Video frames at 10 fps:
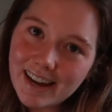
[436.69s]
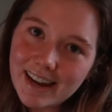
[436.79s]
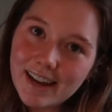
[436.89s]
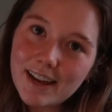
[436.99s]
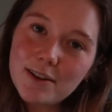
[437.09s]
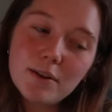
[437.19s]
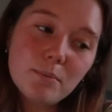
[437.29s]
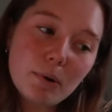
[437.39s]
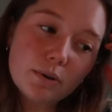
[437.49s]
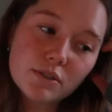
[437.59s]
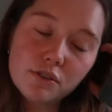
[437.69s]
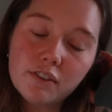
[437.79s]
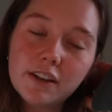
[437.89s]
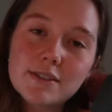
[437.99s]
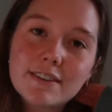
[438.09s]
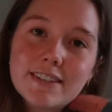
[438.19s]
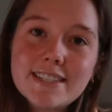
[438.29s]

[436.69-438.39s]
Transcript: I post new videos every